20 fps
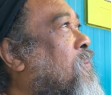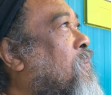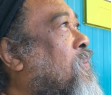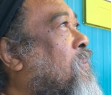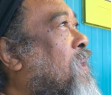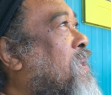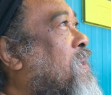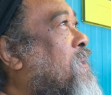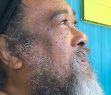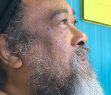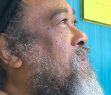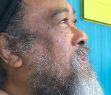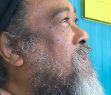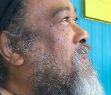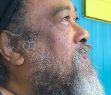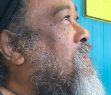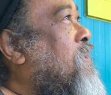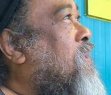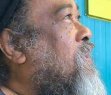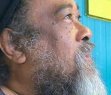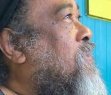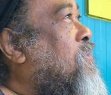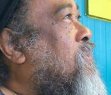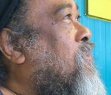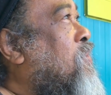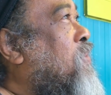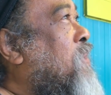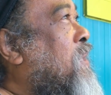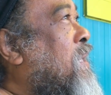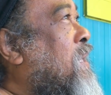what is,
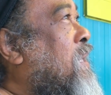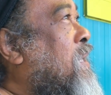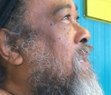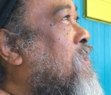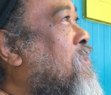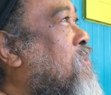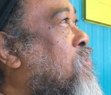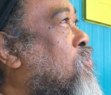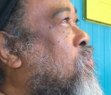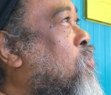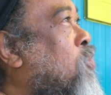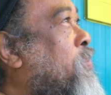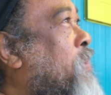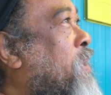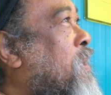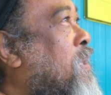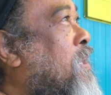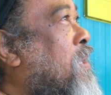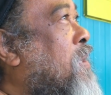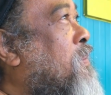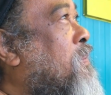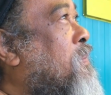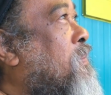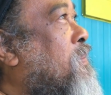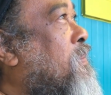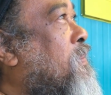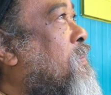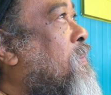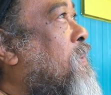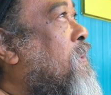to really zoom in on him,
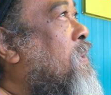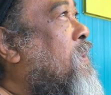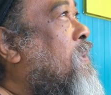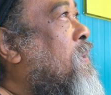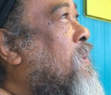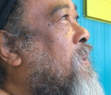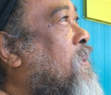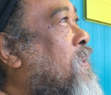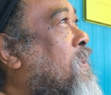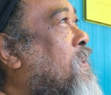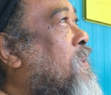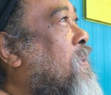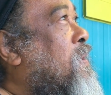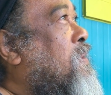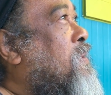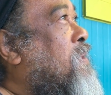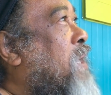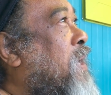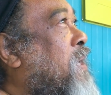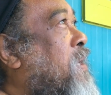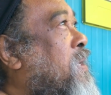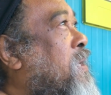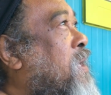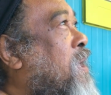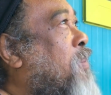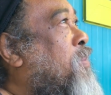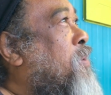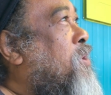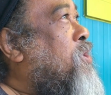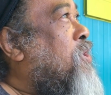tighten
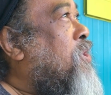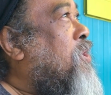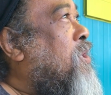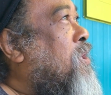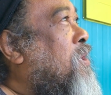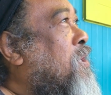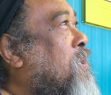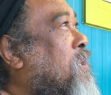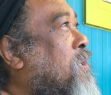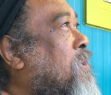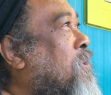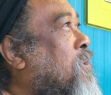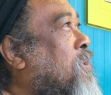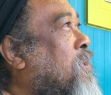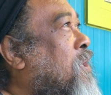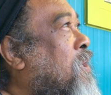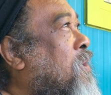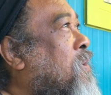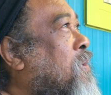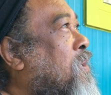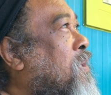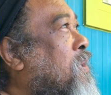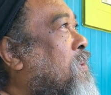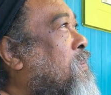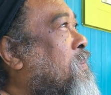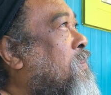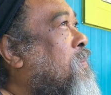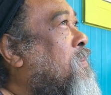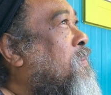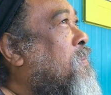the aperture and go down on
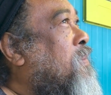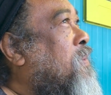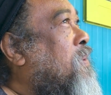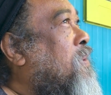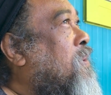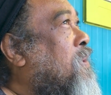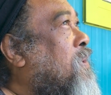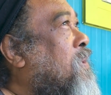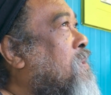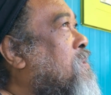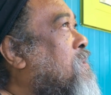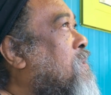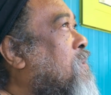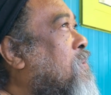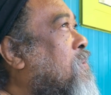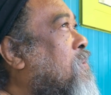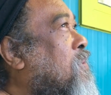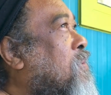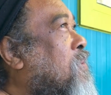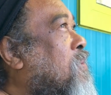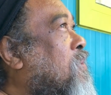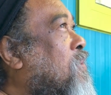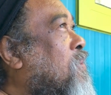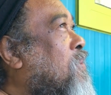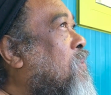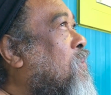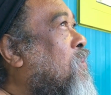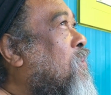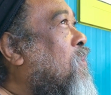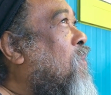him. Look and say,
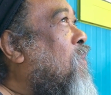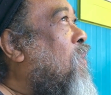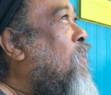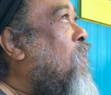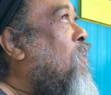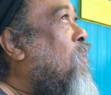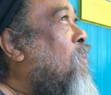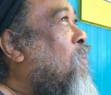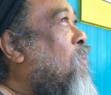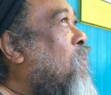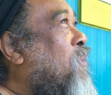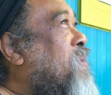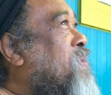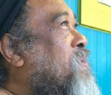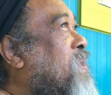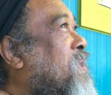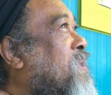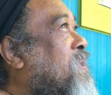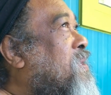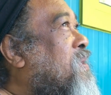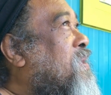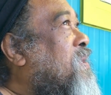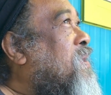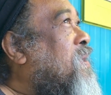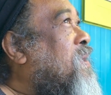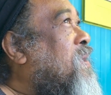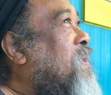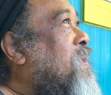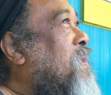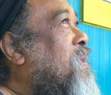who is it
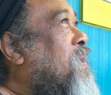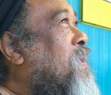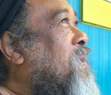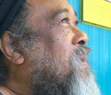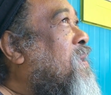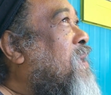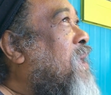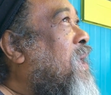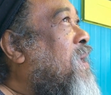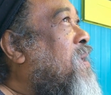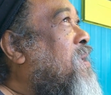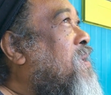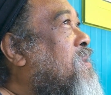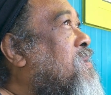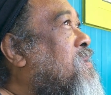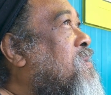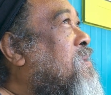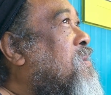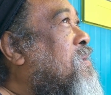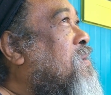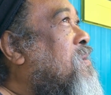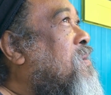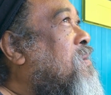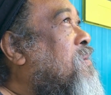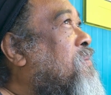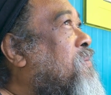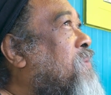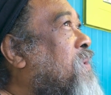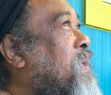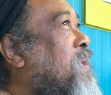that is
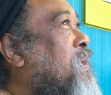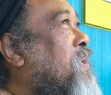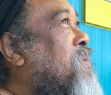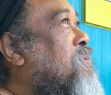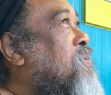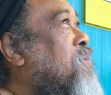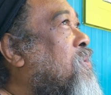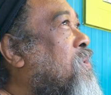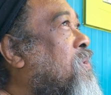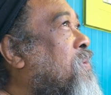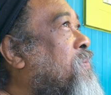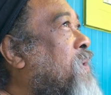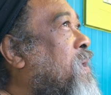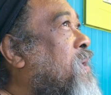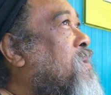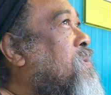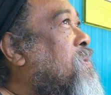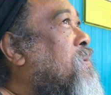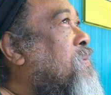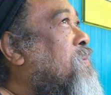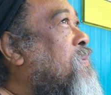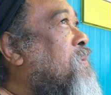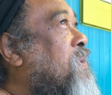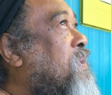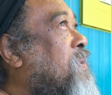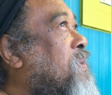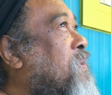feeling so defensive,